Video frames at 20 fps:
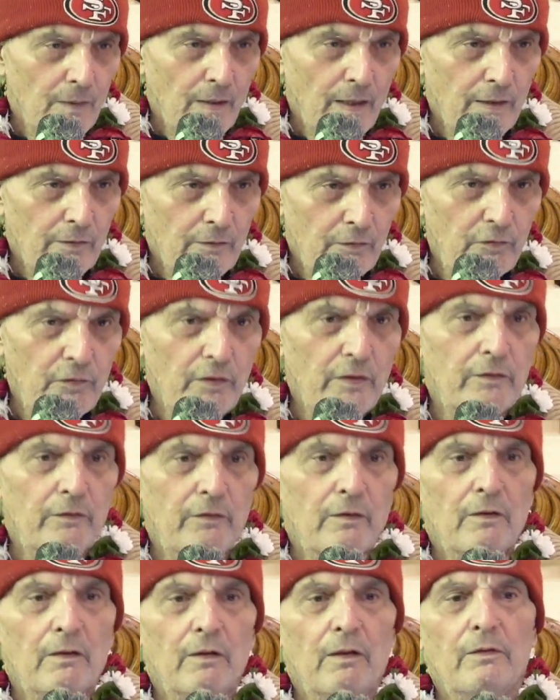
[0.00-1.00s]
and
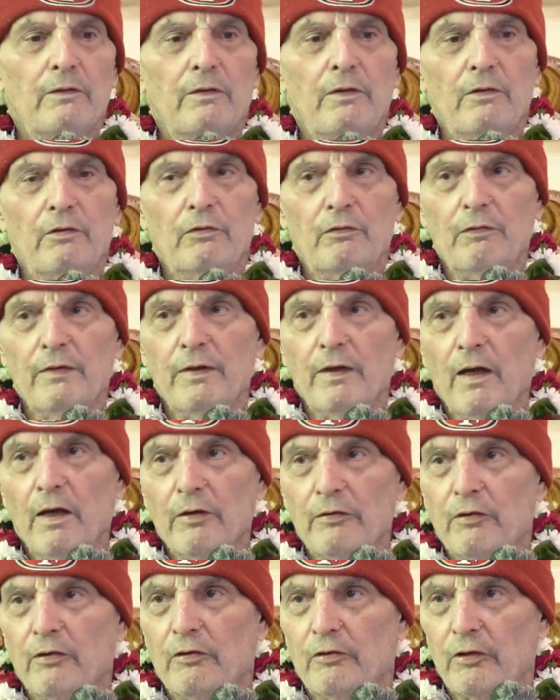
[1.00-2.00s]
sit on this
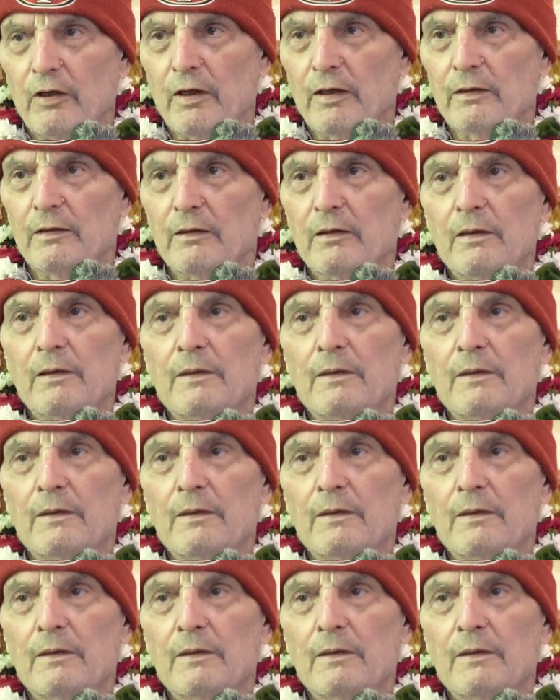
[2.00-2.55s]
Vyasasan